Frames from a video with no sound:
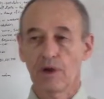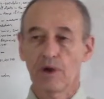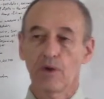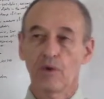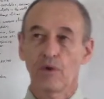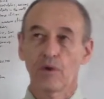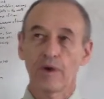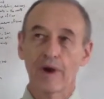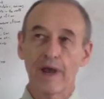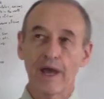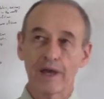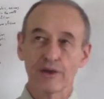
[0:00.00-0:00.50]

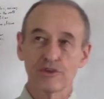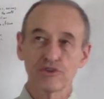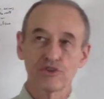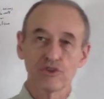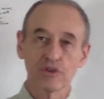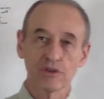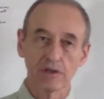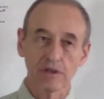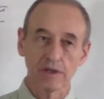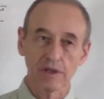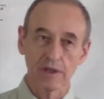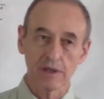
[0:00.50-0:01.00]
or
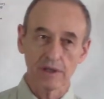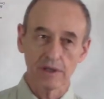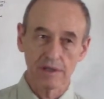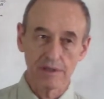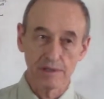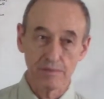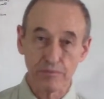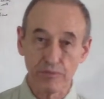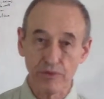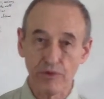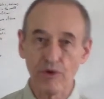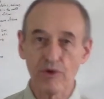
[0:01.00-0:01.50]
actually
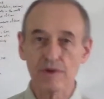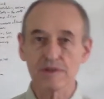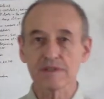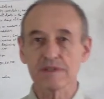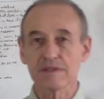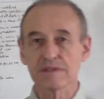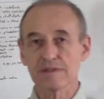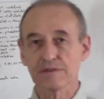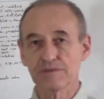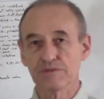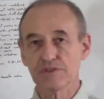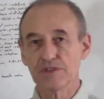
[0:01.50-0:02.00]
the
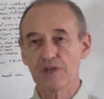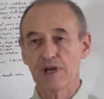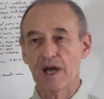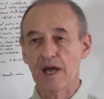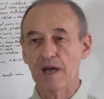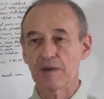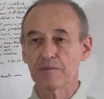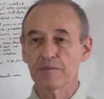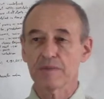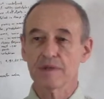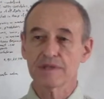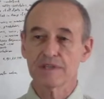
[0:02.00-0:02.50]
process of
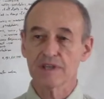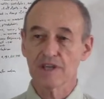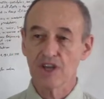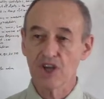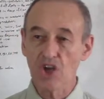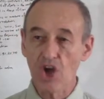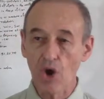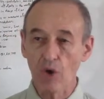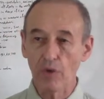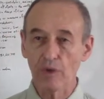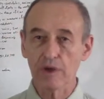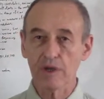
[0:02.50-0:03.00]
time, the
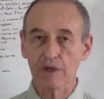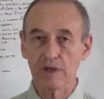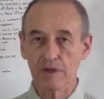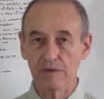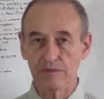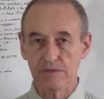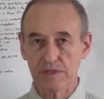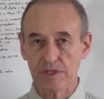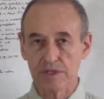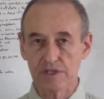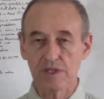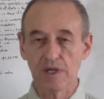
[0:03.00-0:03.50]
going
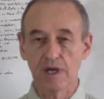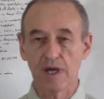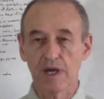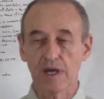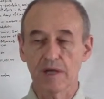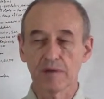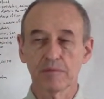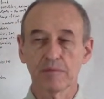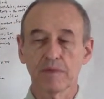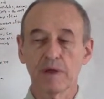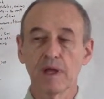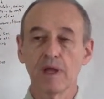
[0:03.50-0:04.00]
of the
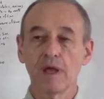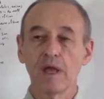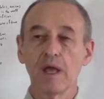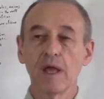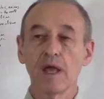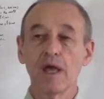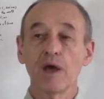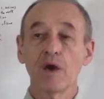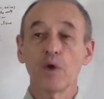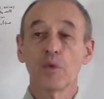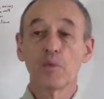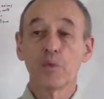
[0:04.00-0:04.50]
time,
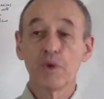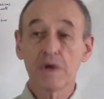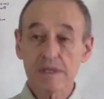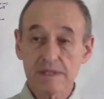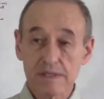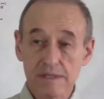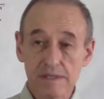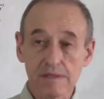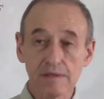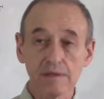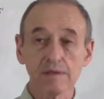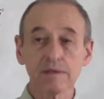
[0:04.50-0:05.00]
with
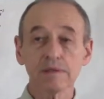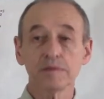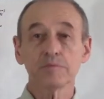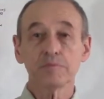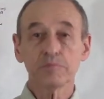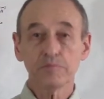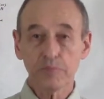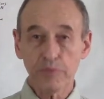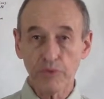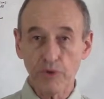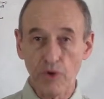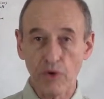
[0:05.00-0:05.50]

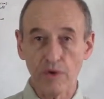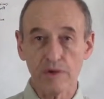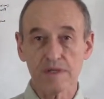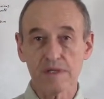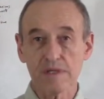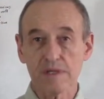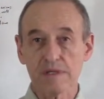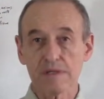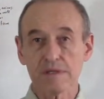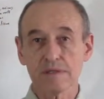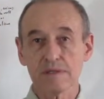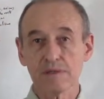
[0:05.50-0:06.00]
certain
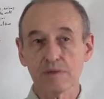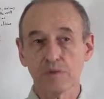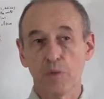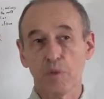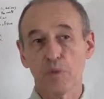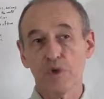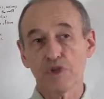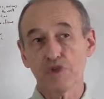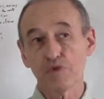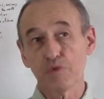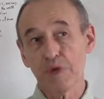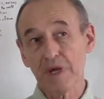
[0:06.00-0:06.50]
process
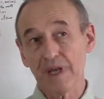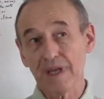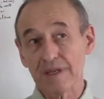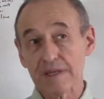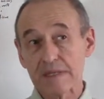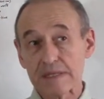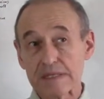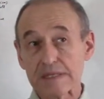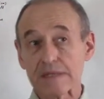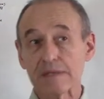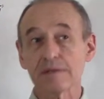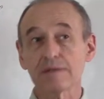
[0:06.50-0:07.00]
which we
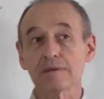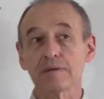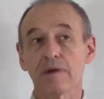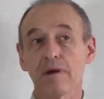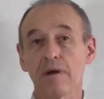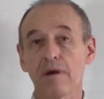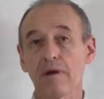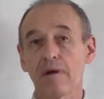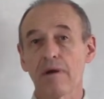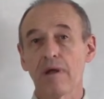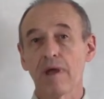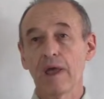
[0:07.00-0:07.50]

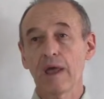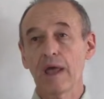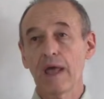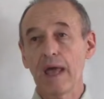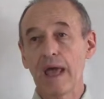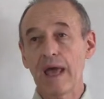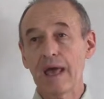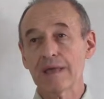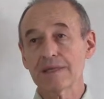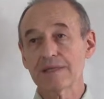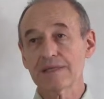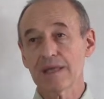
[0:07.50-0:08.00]
consider
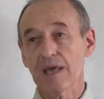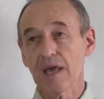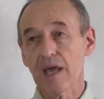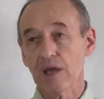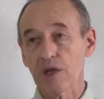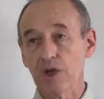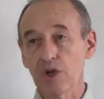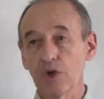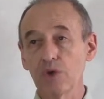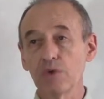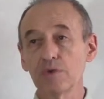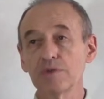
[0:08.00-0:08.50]
as a
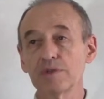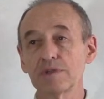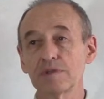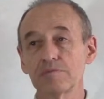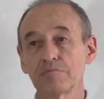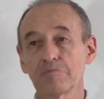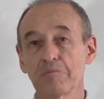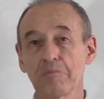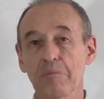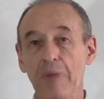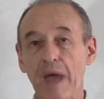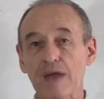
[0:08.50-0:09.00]
good
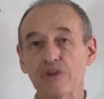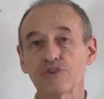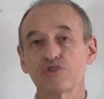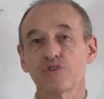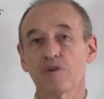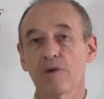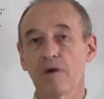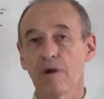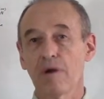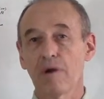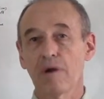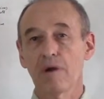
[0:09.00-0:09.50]

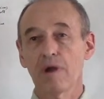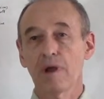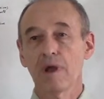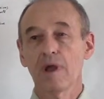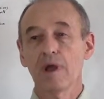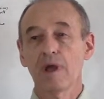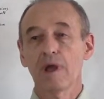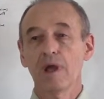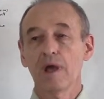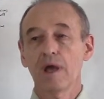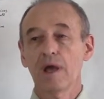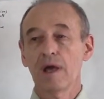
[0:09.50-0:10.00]
measure
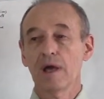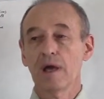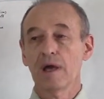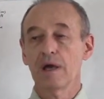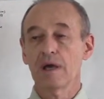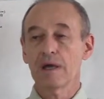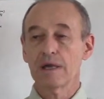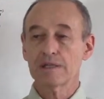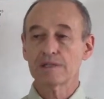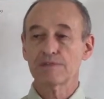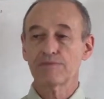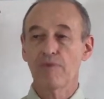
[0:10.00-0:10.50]

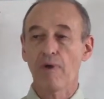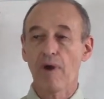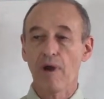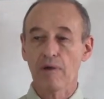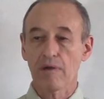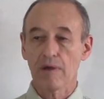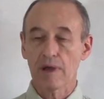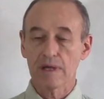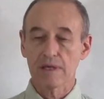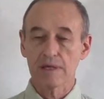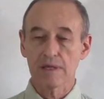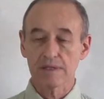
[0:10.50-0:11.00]
as
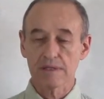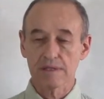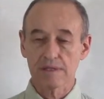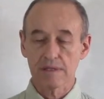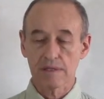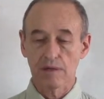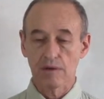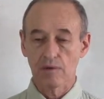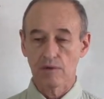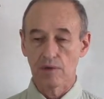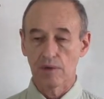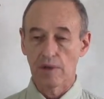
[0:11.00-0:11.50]
far
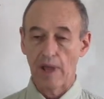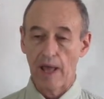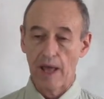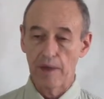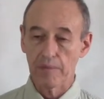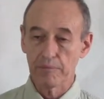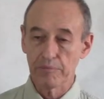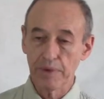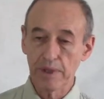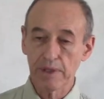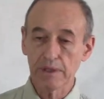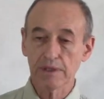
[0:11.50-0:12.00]
as
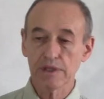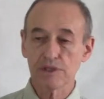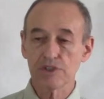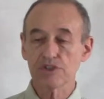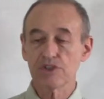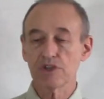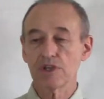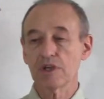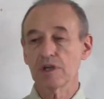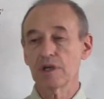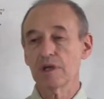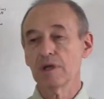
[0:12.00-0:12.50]

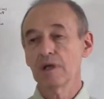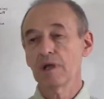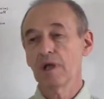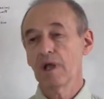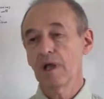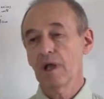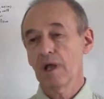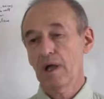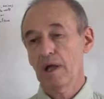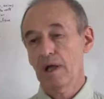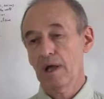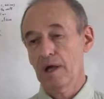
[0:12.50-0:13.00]
reliability,
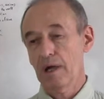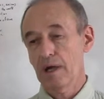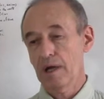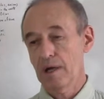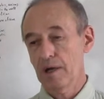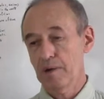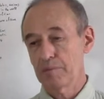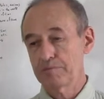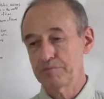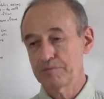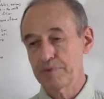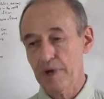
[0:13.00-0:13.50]

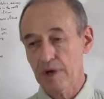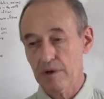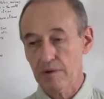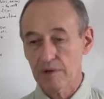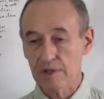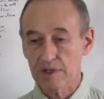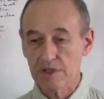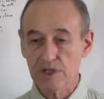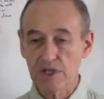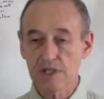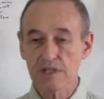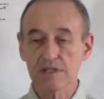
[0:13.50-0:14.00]

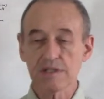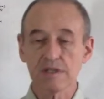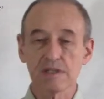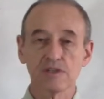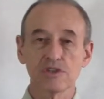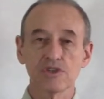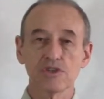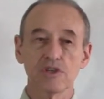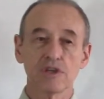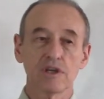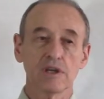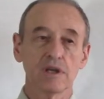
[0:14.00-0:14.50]

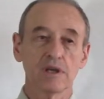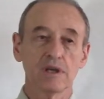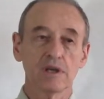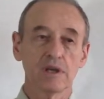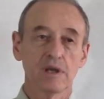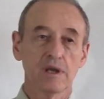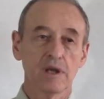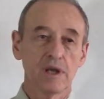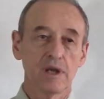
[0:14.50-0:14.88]
periodicity,